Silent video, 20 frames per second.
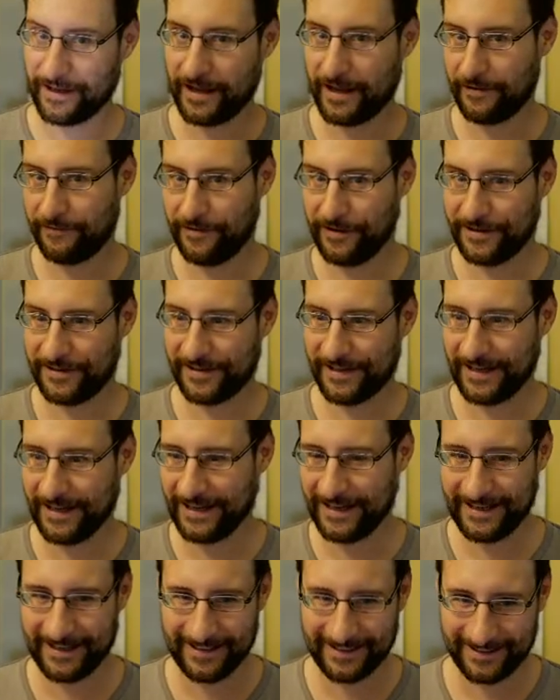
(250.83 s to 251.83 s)

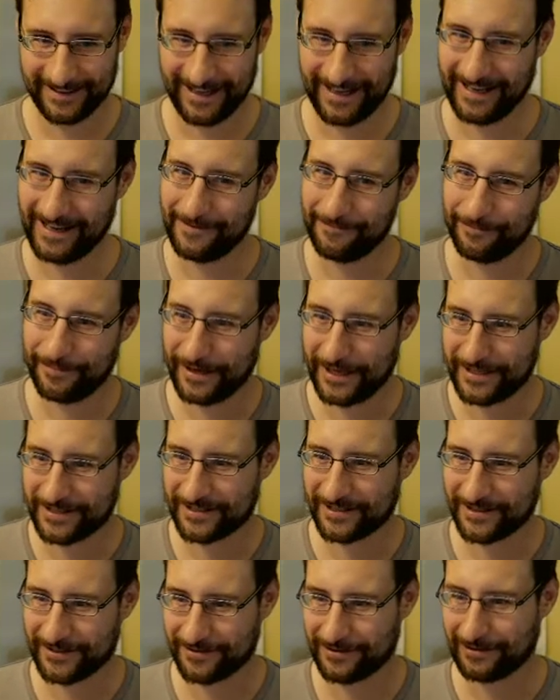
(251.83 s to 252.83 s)
everything and patch
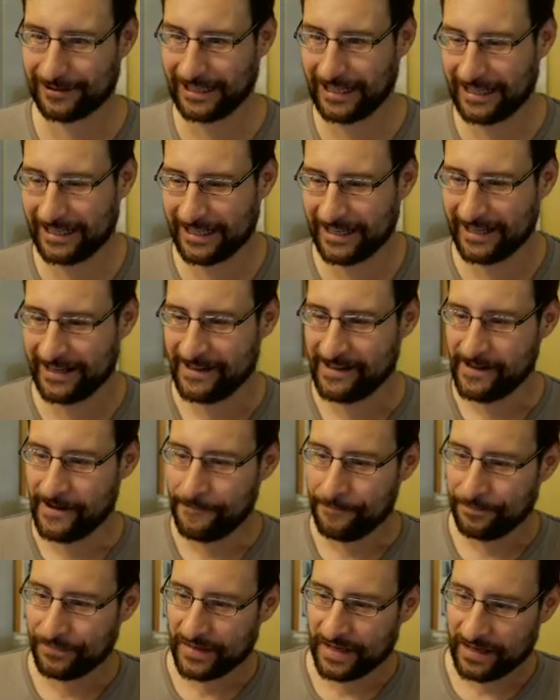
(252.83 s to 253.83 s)
it to our liking.
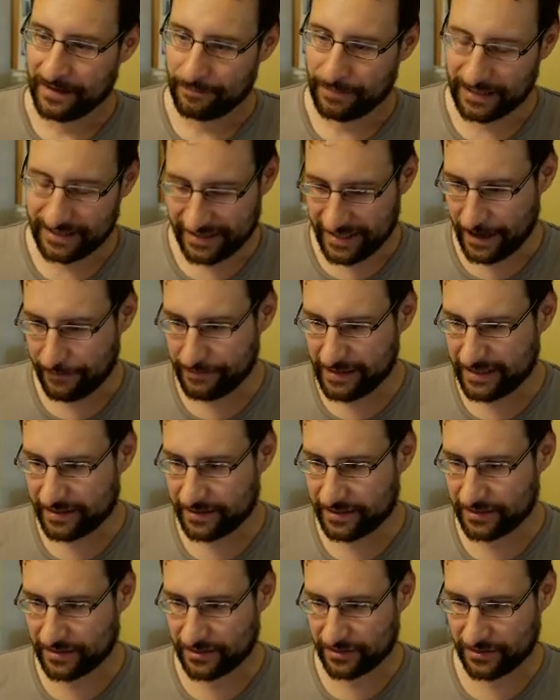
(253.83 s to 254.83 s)
But yeah, we
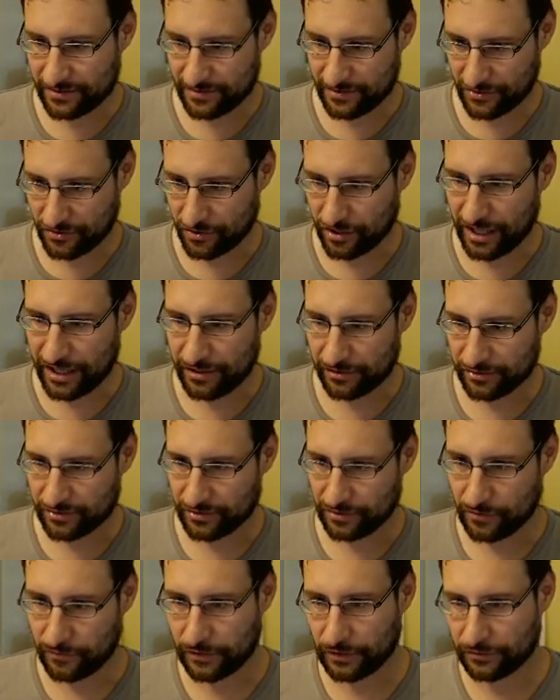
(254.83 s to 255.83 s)
try not
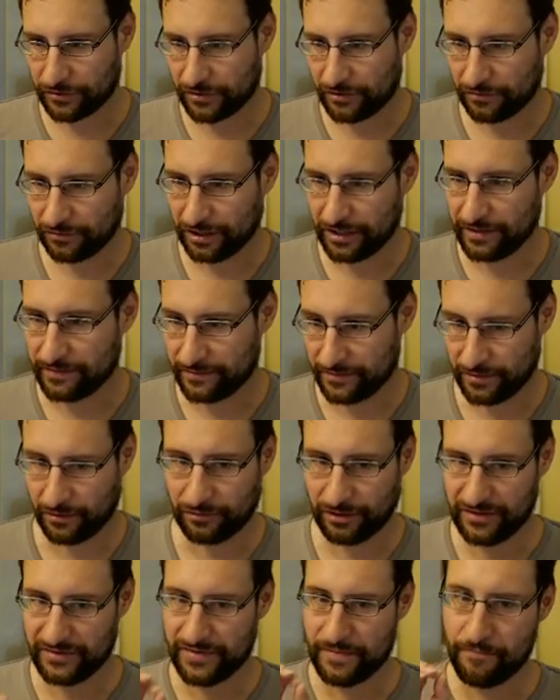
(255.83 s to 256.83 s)
to overload it. Only
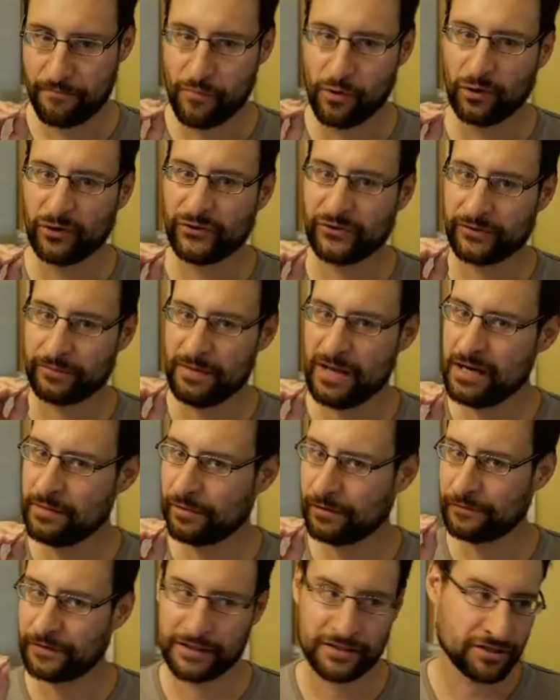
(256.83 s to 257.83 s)
the most
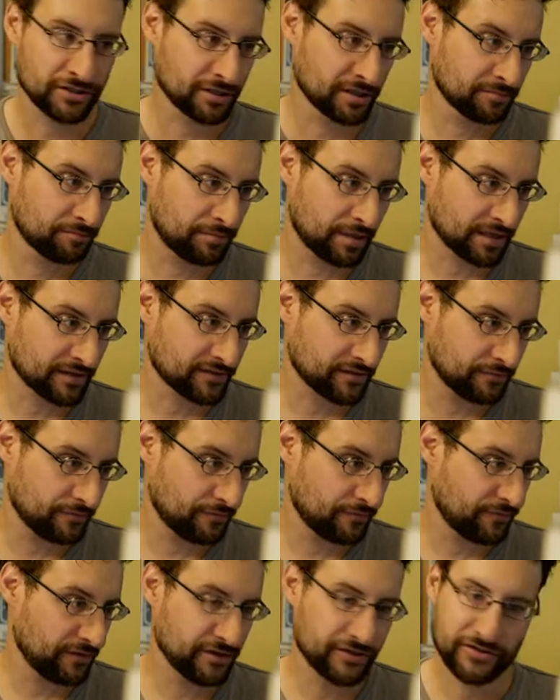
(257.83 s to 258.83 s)
minimal functional bugs and
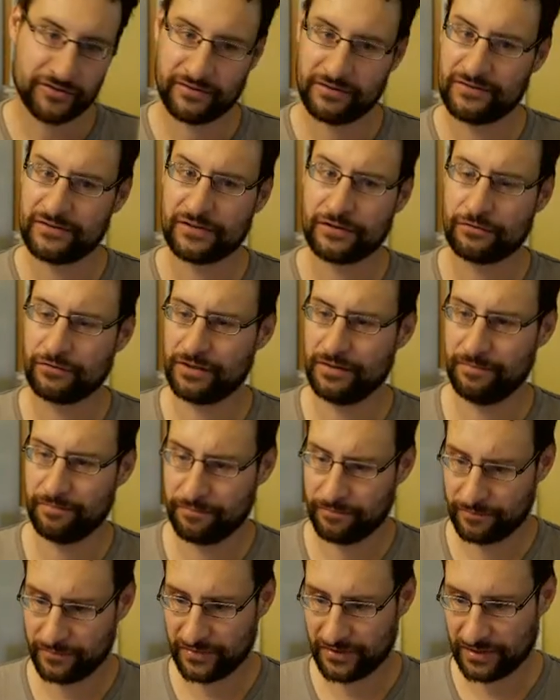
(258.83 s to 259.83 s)
features and security
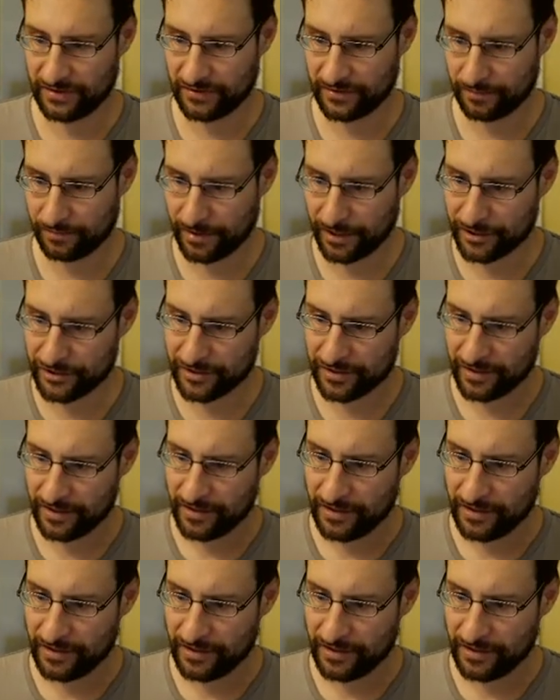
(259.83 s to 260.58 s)
things patched.